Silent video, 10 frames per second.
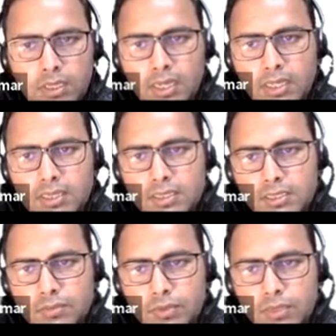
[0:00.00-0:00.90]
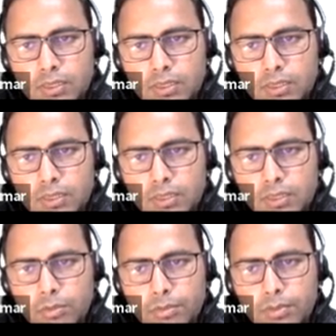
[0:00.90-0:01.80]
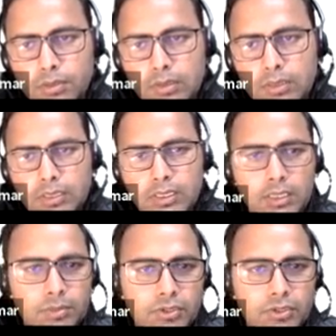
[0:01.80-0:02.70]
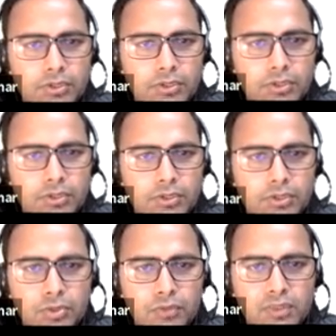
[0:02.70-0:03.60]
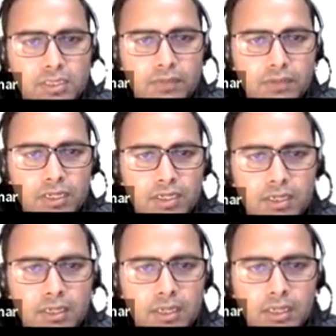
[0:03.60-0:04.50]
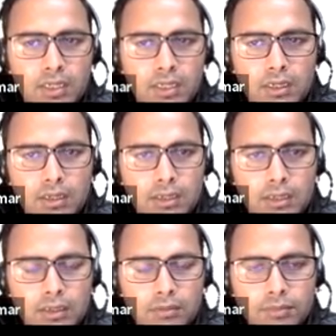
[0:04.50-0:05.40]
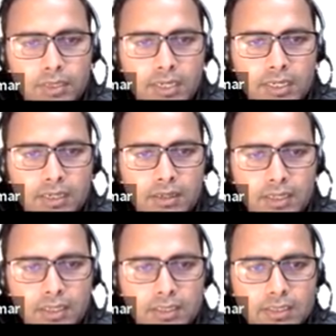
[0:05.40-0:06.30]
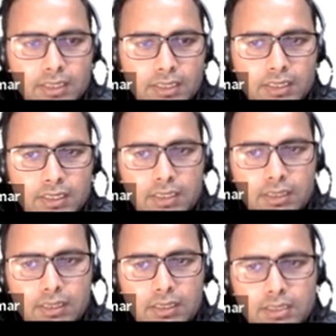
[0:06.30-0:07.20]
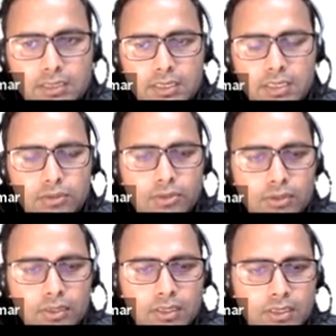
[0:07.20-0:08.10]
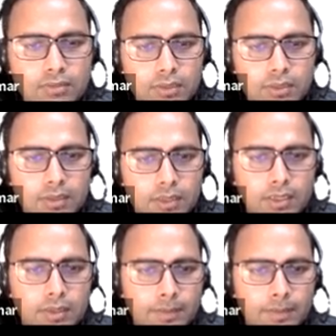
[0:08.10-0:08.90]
And this is what? Our top, right? Because from the top, you will see one rectangle like this, and then in this side also like this one, right?